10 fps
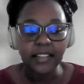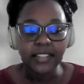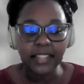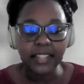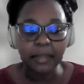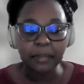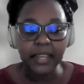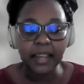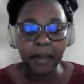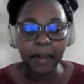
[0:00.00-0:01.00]

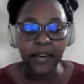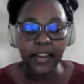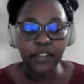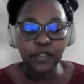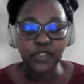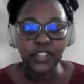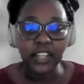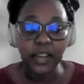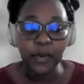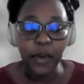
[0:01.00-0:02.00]
systemic barriers to
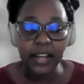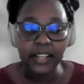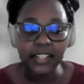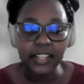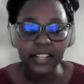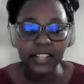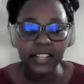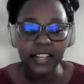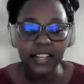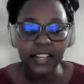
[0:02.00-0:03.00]
gender equality
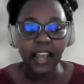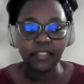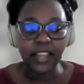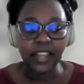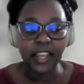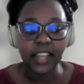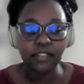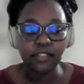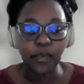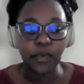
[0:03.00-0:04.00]
and advocate
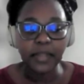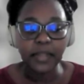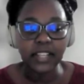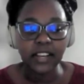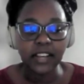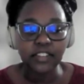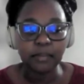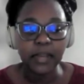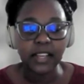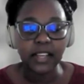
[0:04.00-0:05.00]
for women's
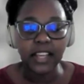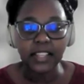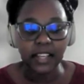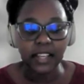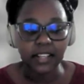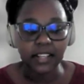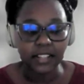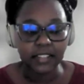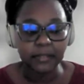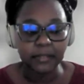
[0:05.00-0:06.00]
leadership in key
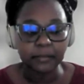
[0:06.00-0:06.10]
sectors.